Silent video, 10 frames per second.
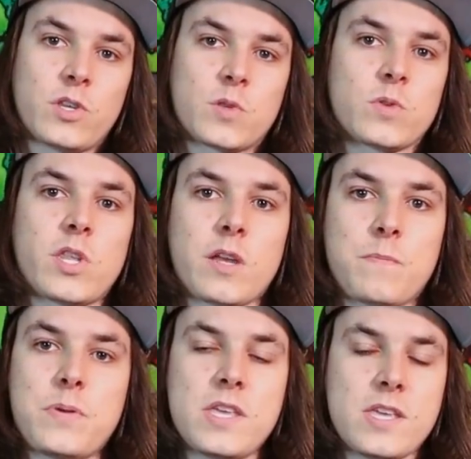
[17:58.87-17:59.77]
So this was
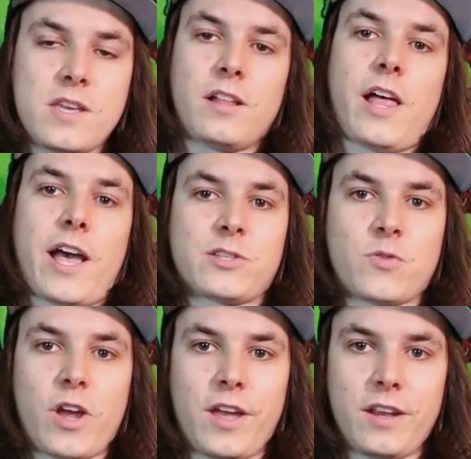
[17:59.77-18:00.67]
like PE class,
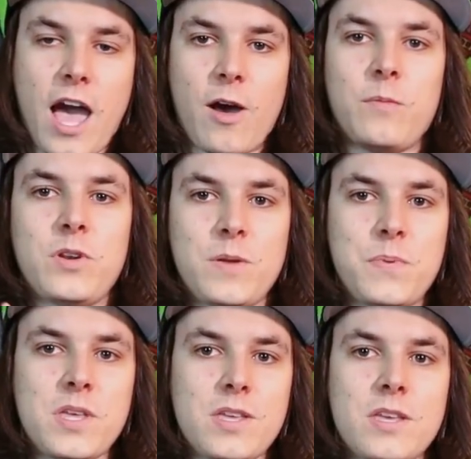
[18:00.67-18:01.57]
right? How many
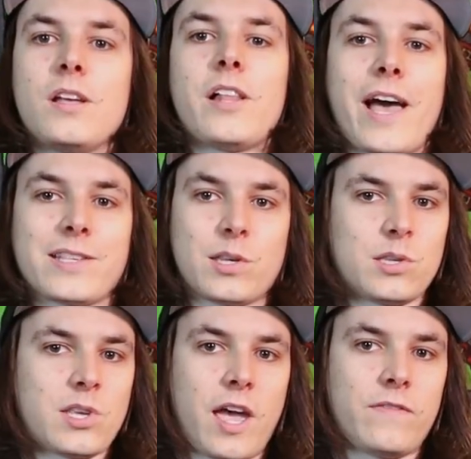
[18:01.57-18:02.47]
PE
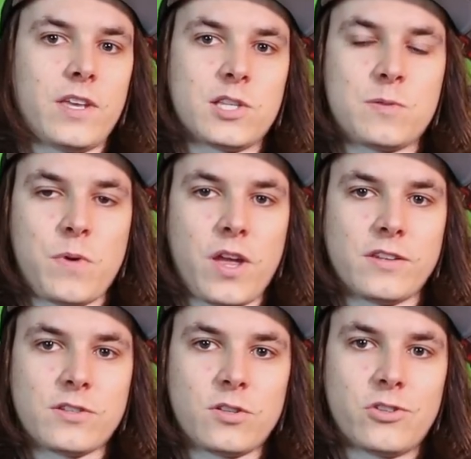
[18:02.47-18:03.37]
classes have they
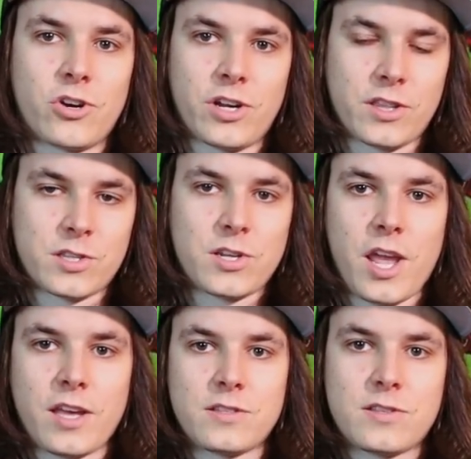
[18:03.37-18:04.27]
spent learning this
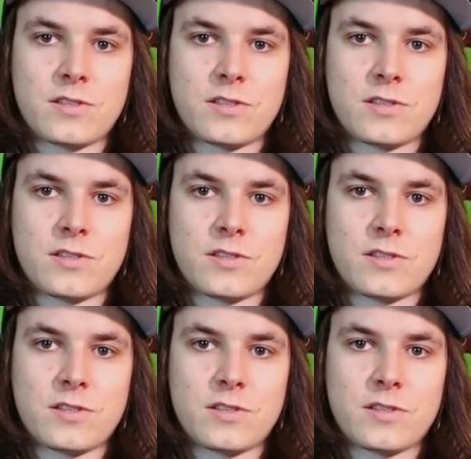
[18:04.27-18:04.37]
dance?